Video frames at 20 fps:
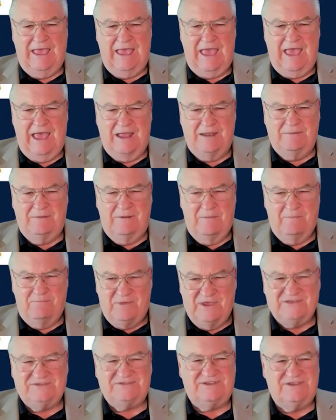and
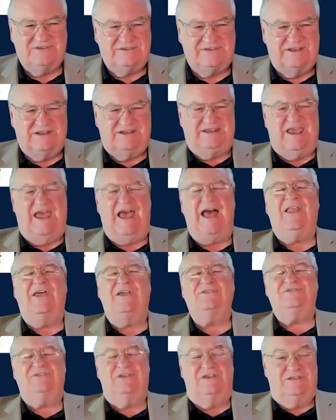business
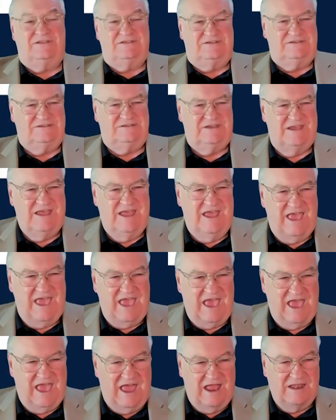intelligence
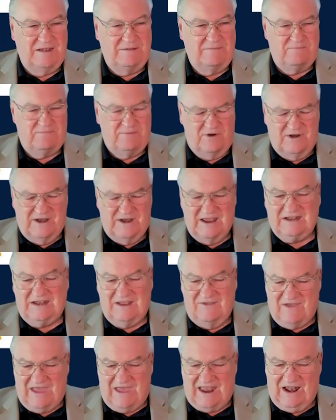and
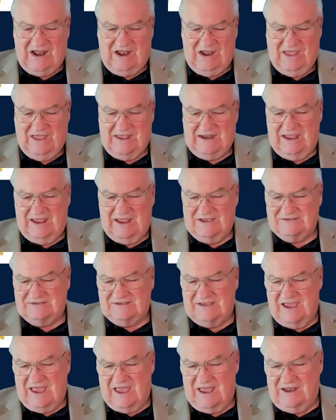predictive
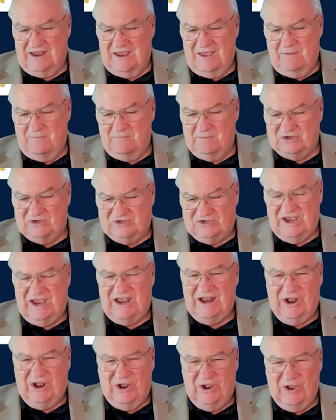analytics and
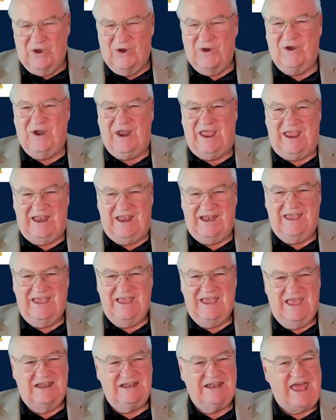machine learning.
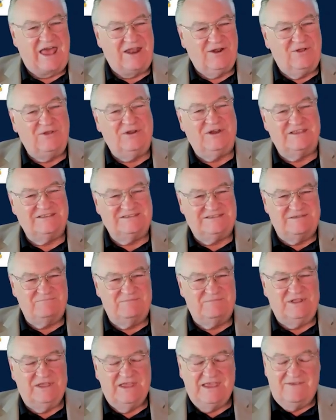And not only does he
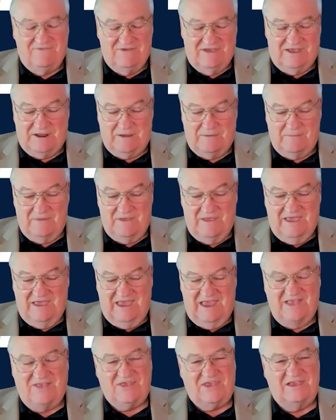believe in them,
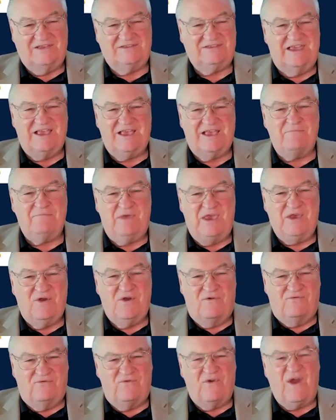he thinks they can be
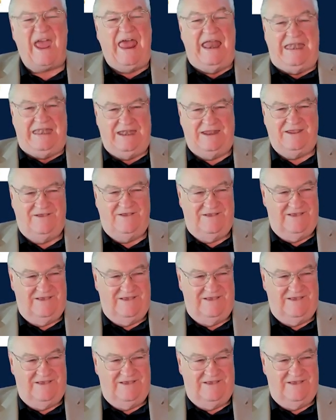your friend